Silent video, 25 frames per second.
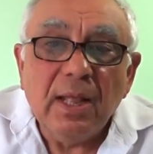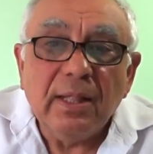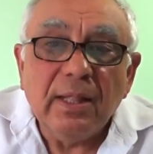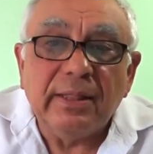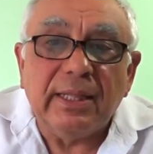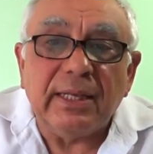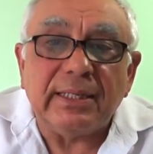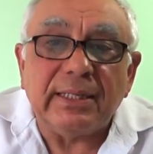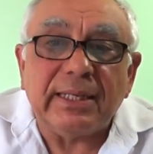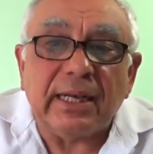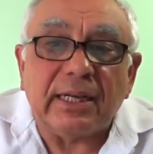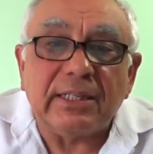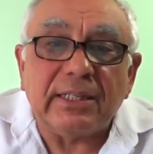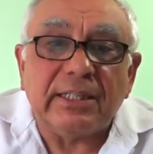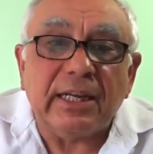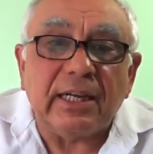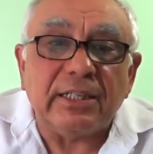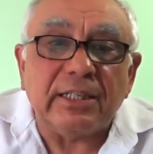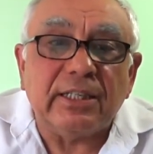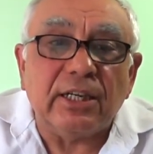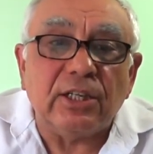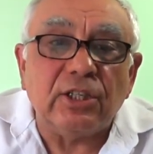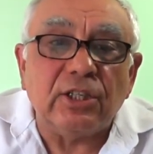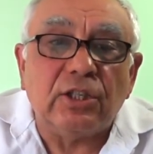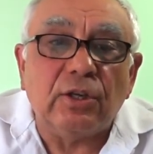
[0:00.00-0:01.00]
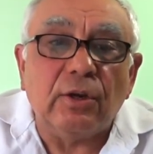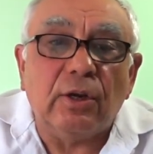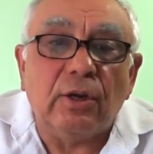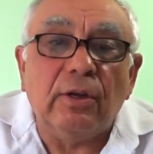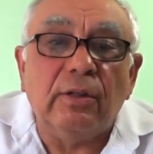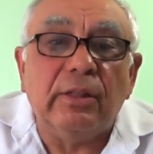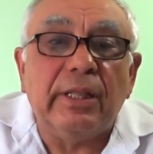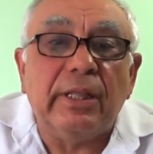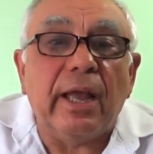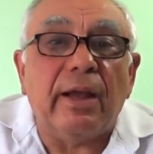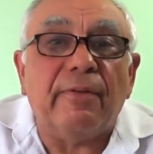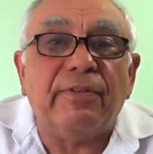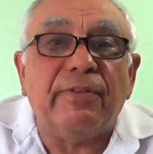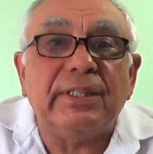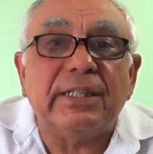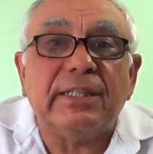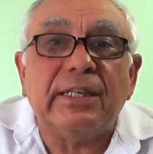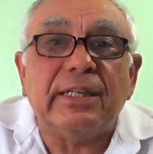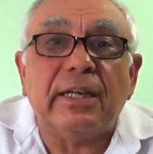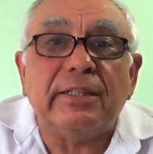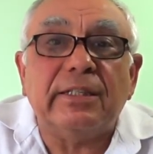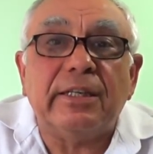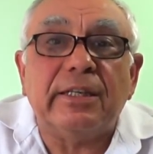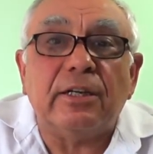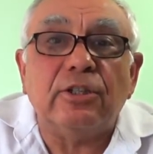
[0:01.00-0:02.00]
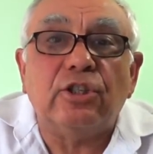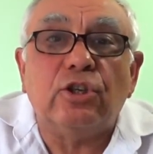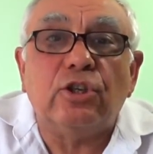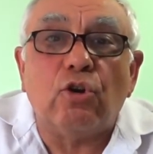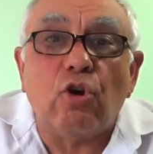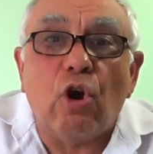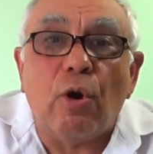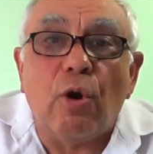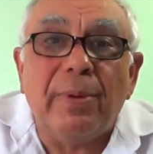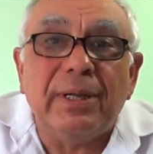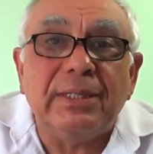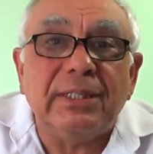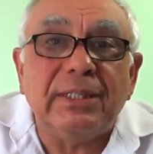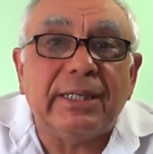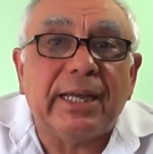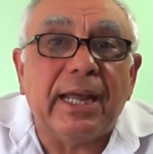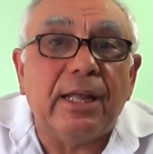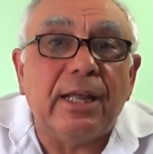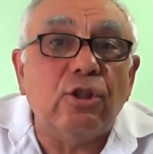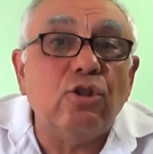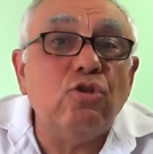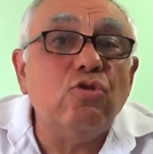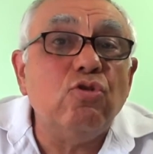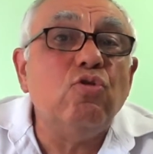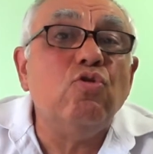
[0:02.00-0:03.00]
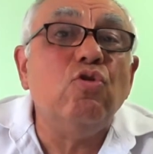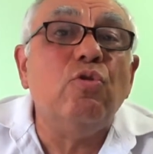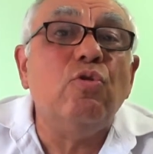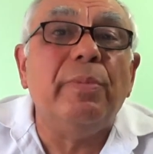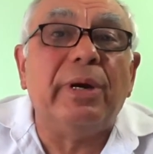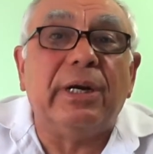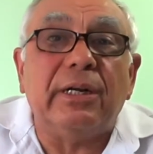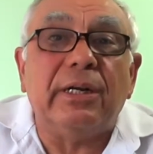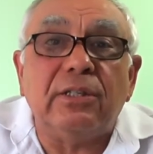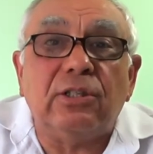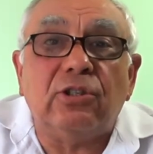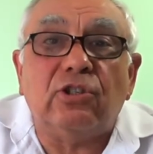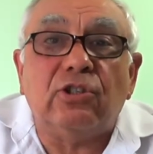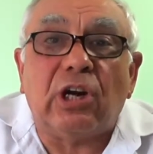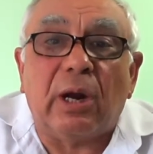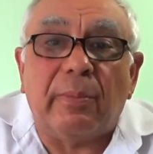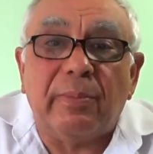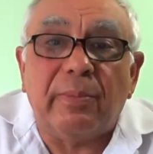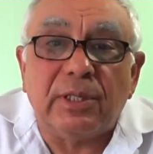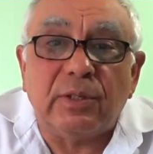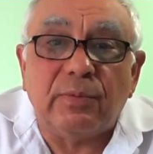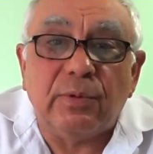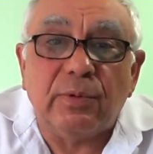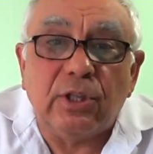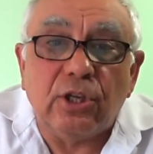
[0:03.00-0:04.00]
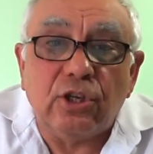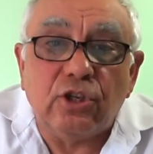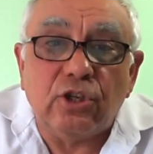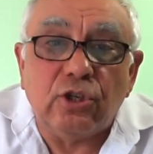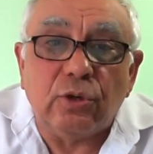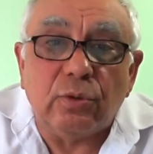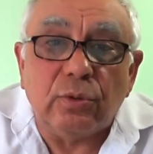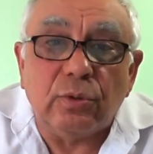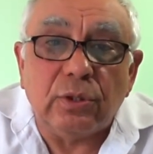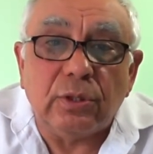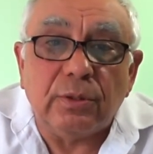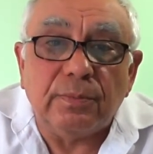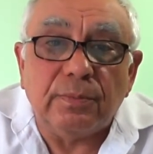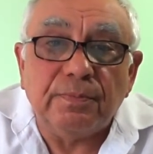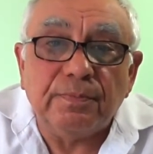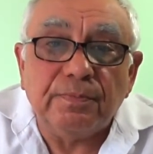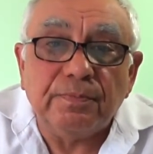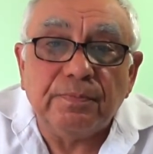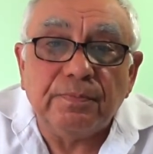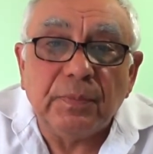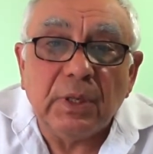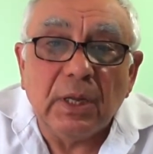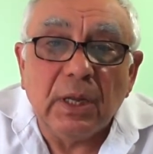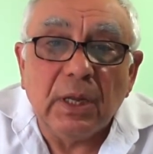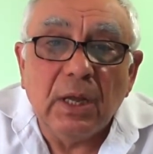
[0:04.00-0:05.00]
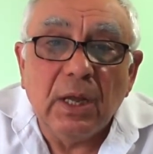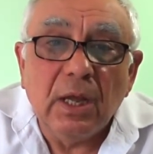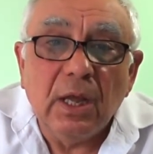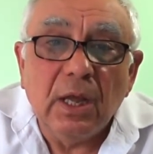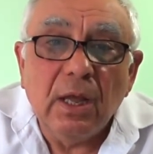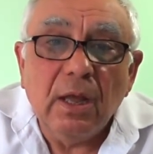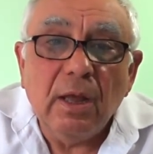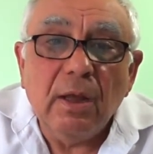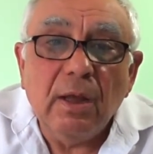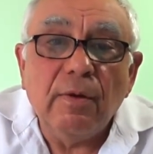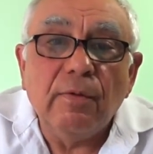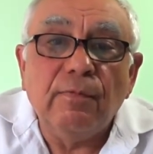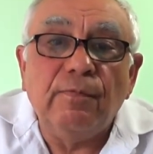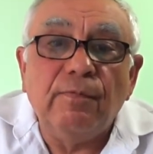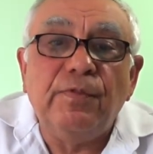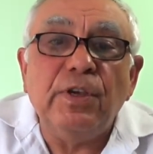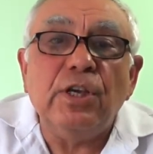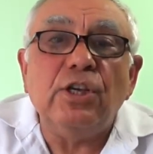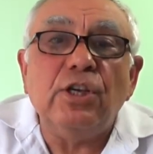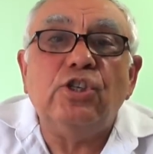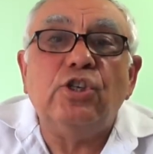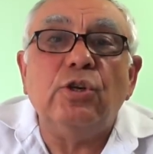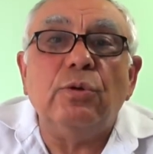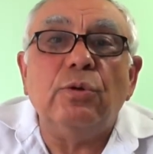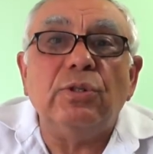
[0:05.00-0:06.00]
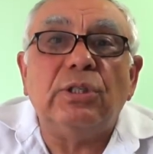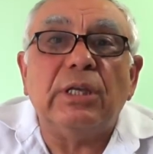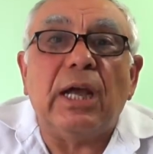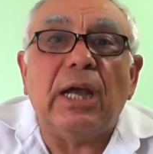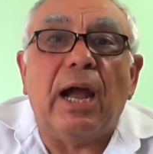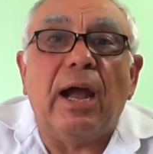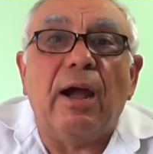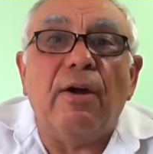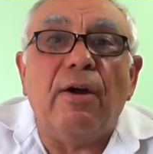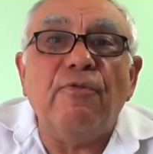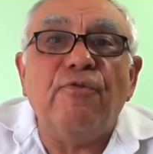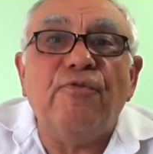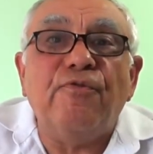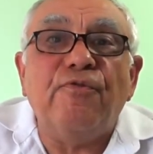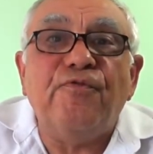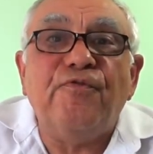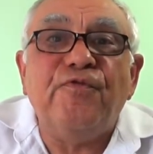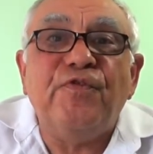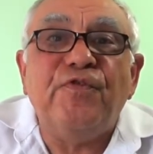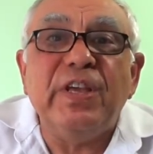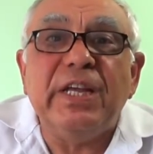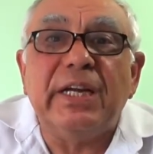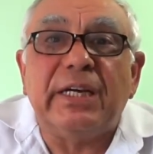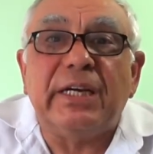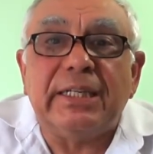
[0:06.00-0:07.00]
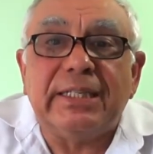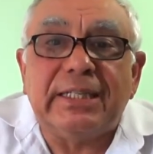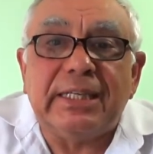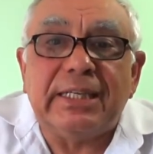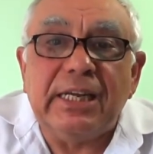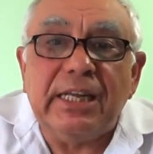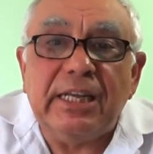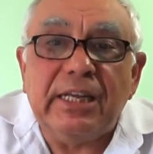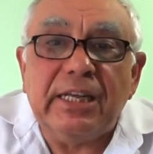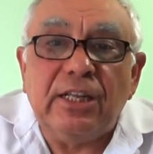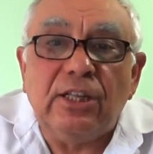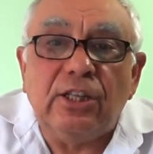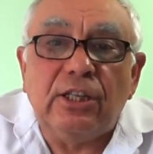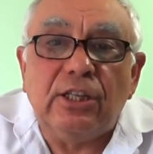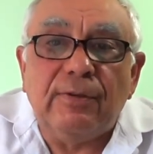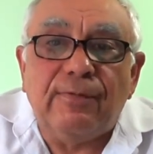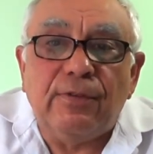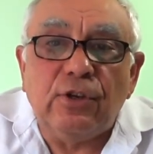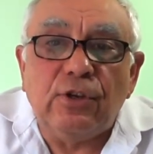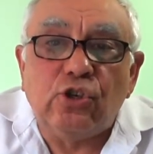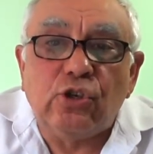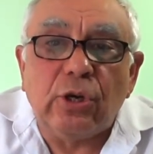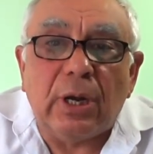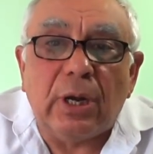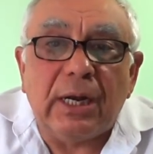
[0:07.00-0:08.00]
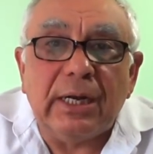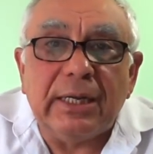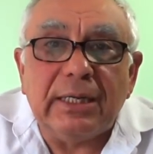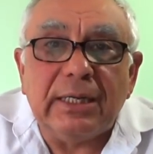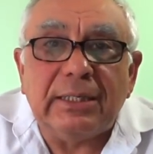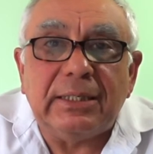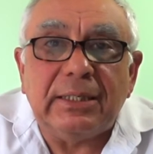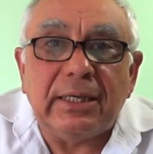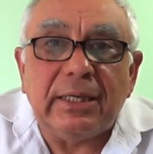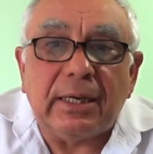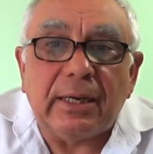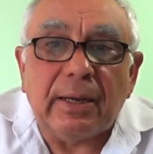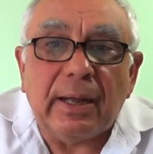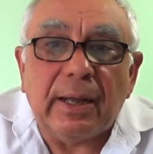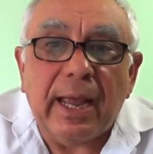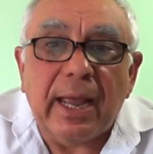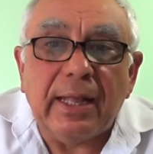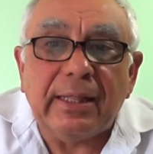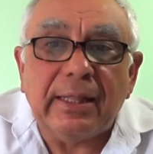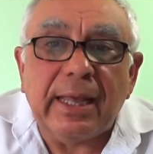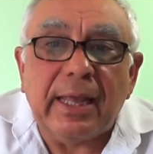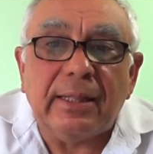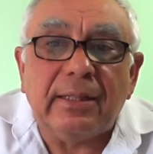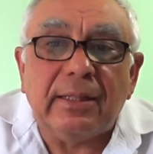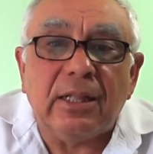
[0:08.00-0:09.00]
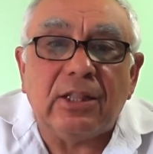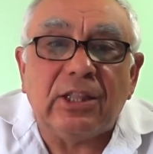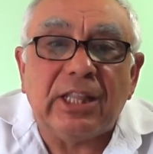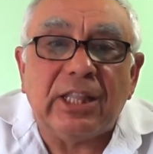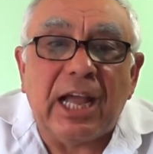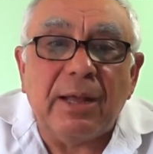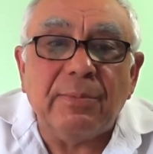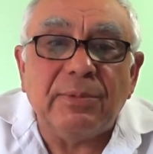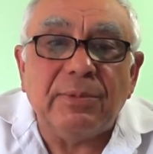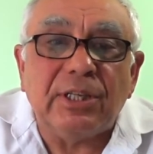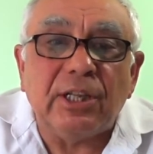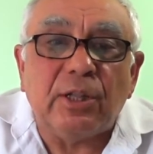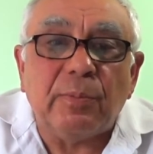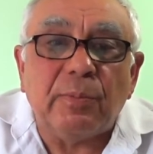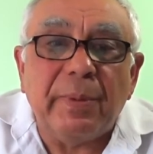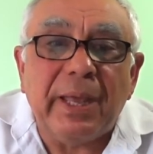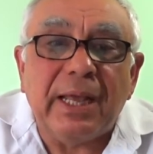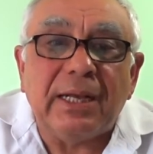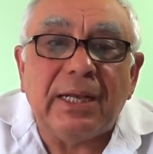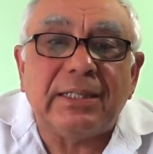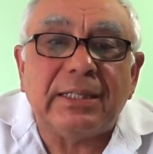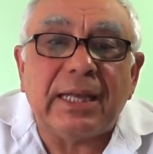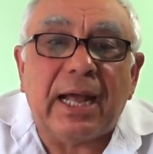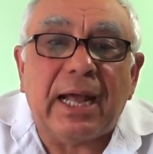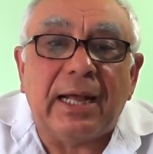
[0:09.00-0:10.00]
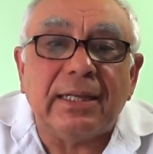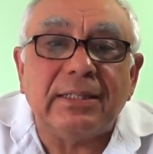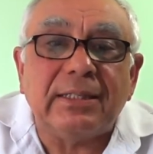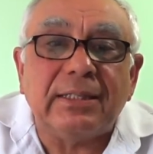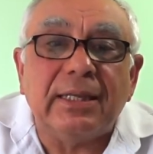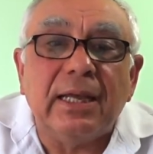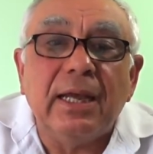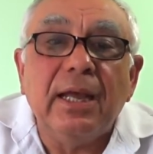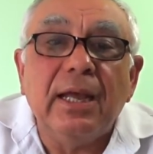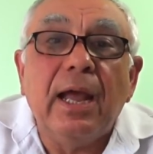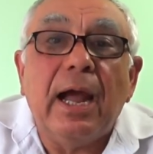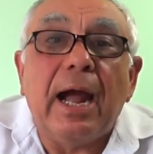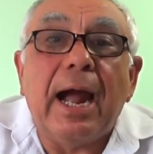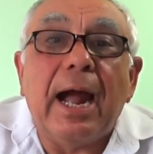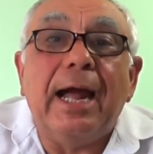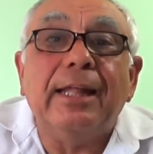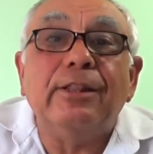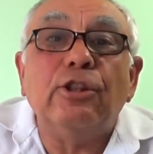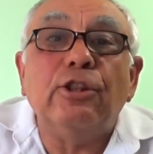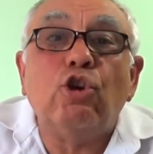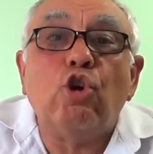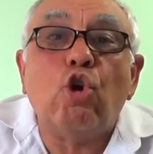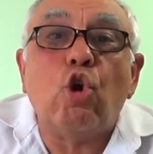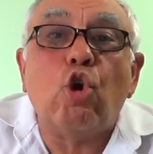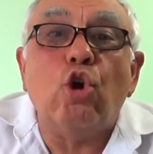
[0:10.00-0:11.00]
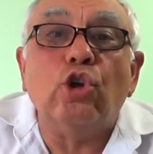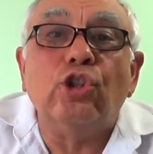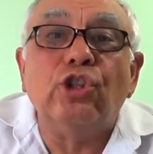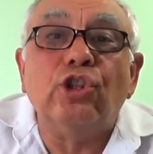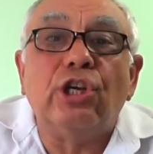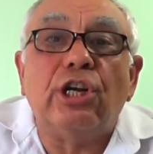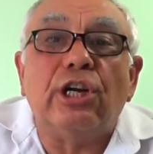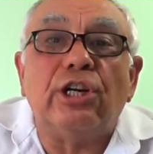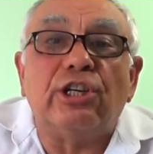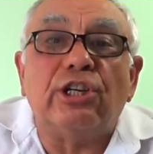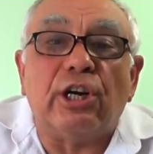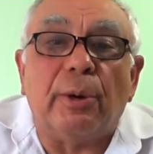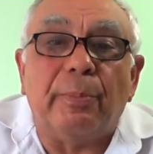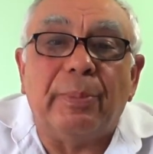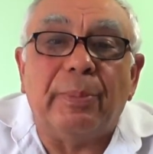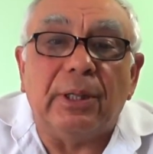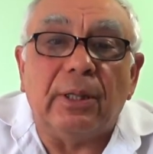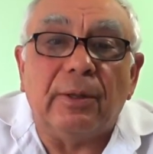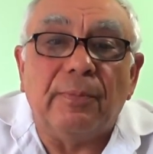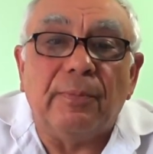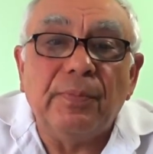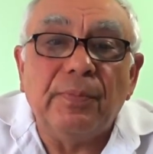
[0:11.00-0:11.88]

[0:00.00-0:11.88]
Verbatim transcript: The successors, the successors, Romans, had numerous troubles with the Jews we Jews are fiercely individualistic, and at the times it makes us unconquerable.